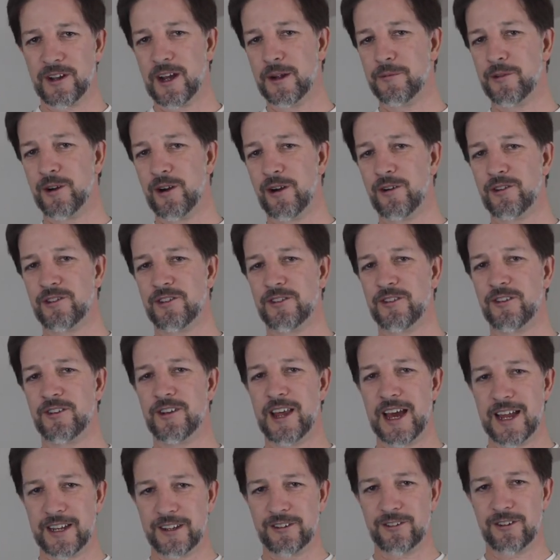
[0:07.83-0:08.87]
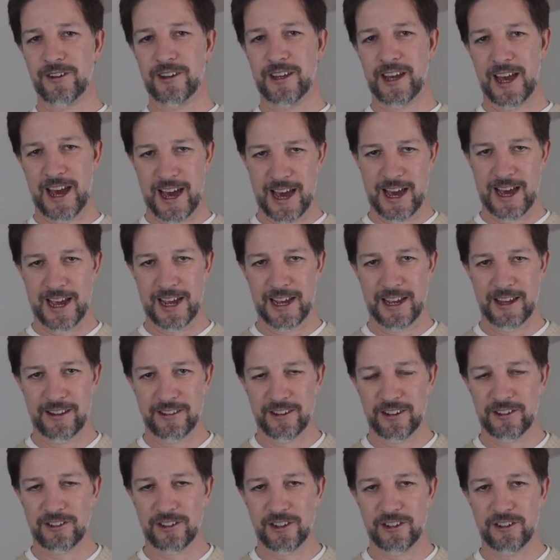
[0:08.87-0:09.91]
I'm your host, Daniel Kay,
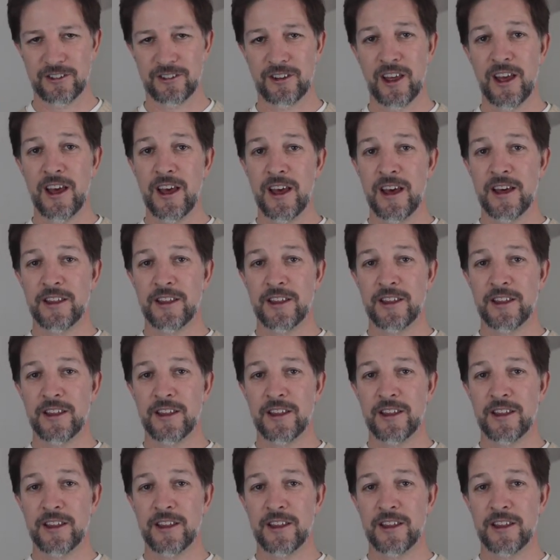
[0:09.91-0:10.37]
and this is